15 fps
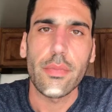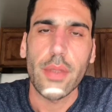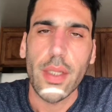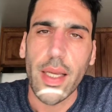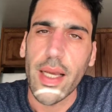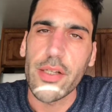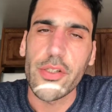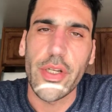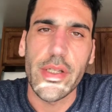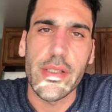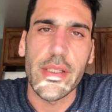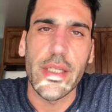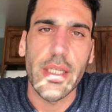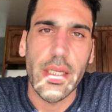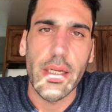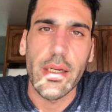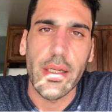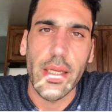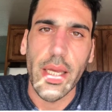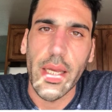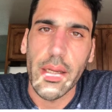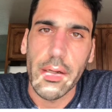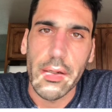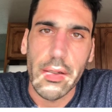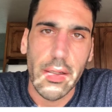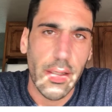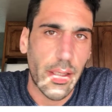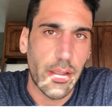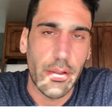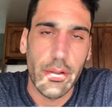As you can see, again,
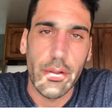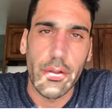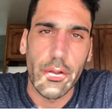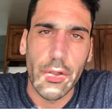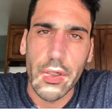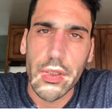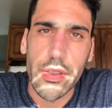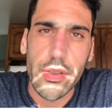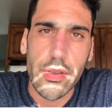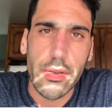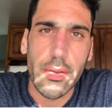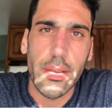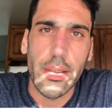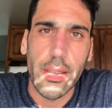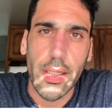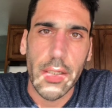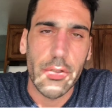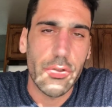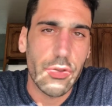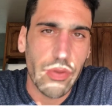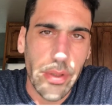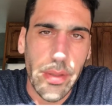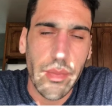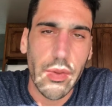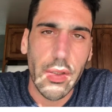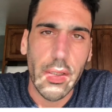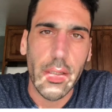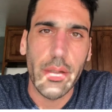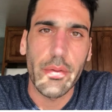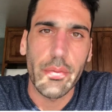it looks
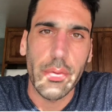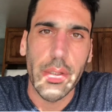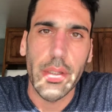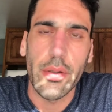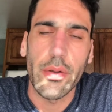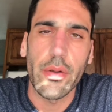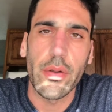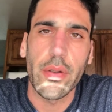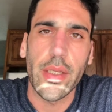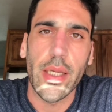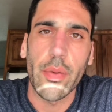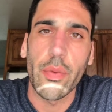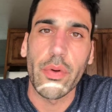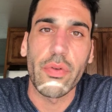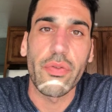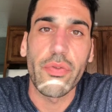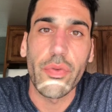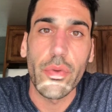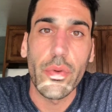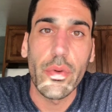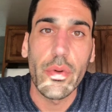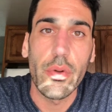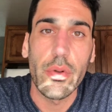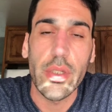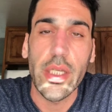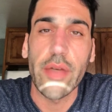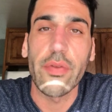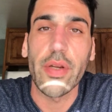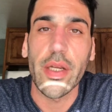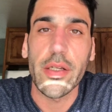extremely real. It would fool
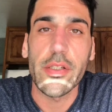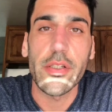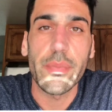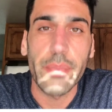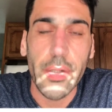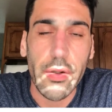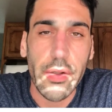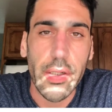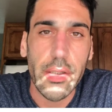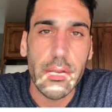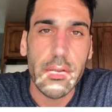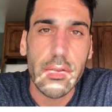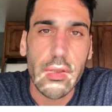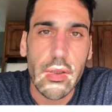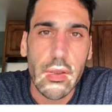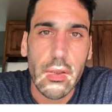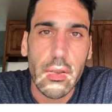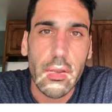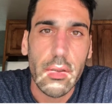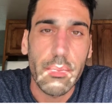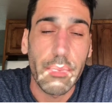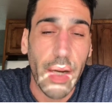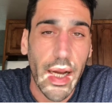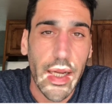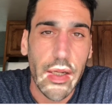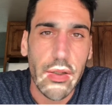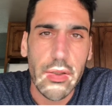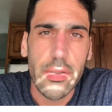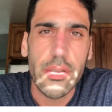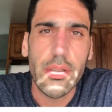even experienced
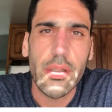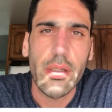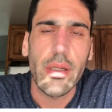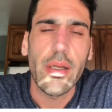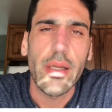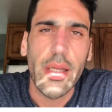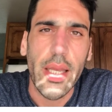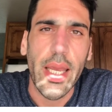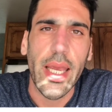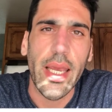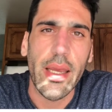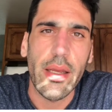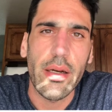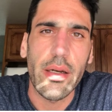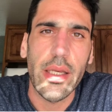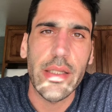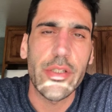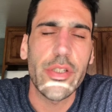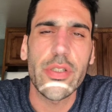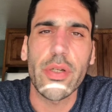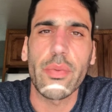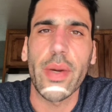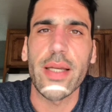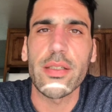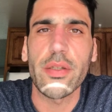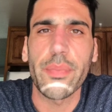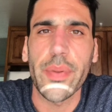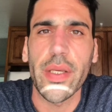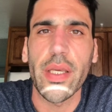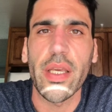buyers, and it's just a
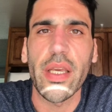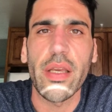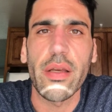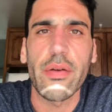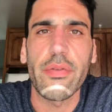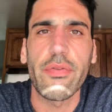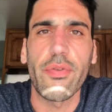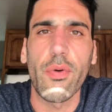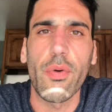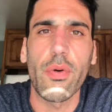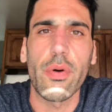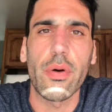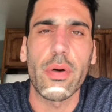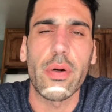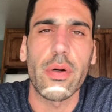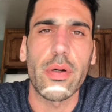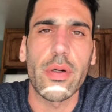recipe for